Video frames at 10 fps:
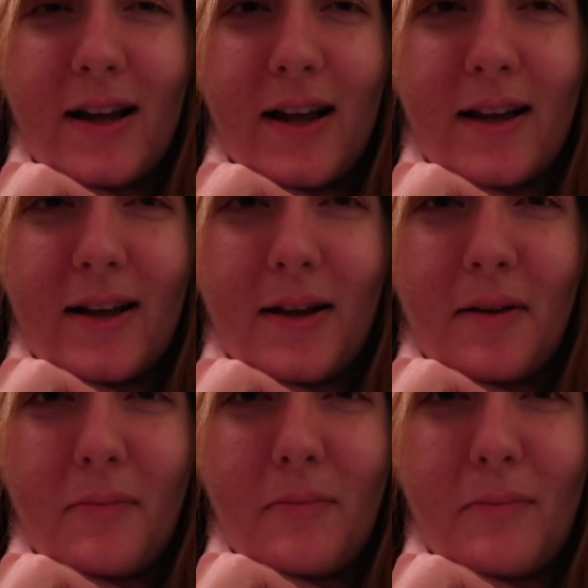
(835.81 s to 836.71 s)
I
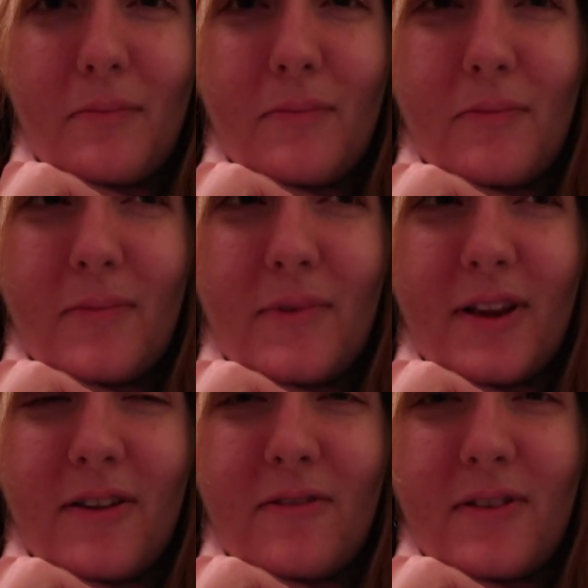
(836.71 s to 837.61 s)
could
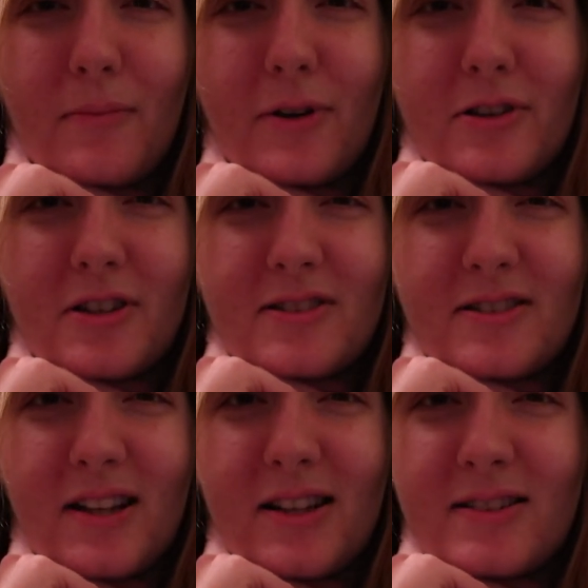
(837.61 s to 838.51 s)
live somewhere just as
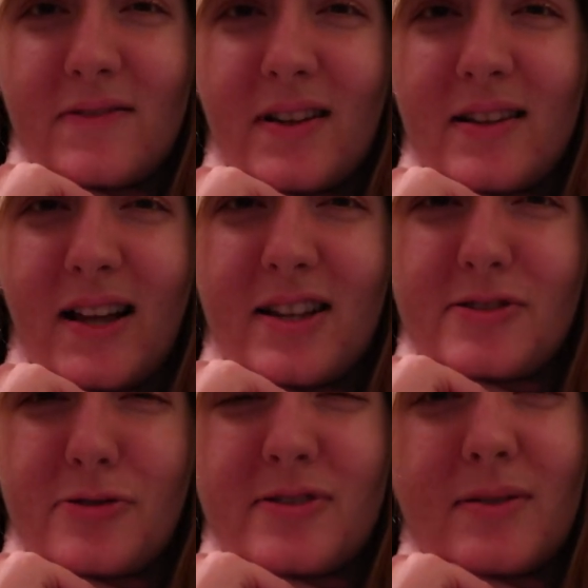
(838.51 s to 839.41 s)
nice, if not
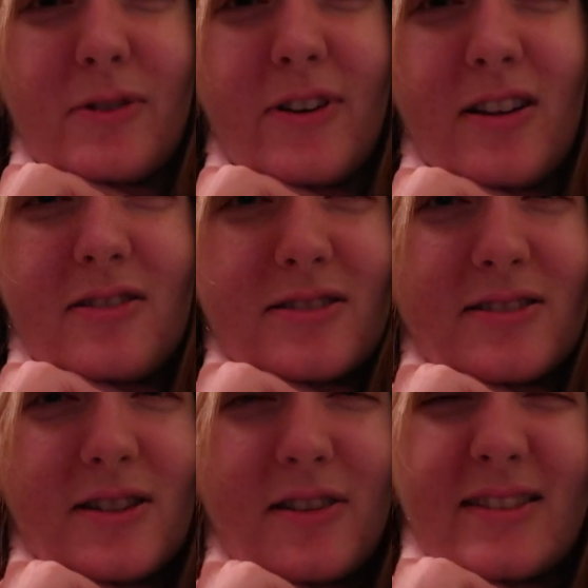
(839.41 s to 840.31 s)
nicer, somewhere
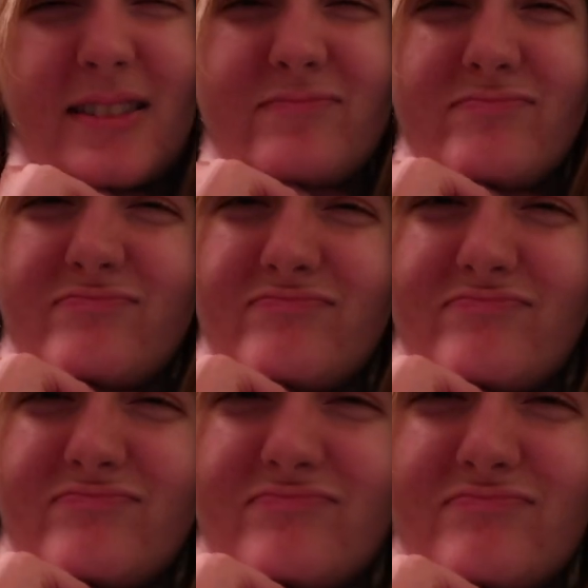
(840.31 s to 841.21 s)
else. I was like,
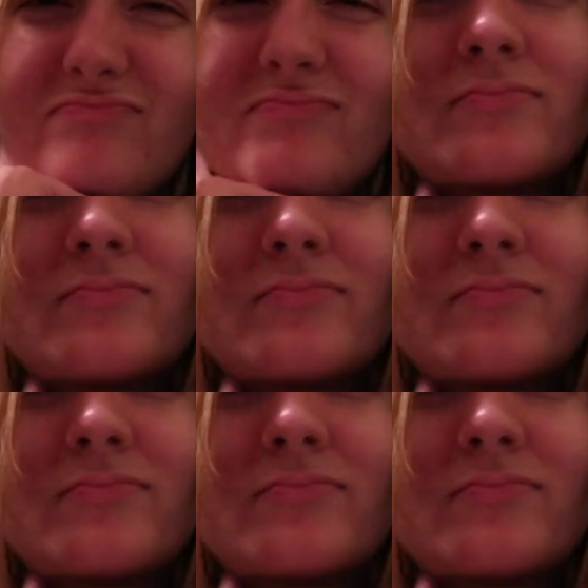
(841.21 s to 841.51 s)
oh,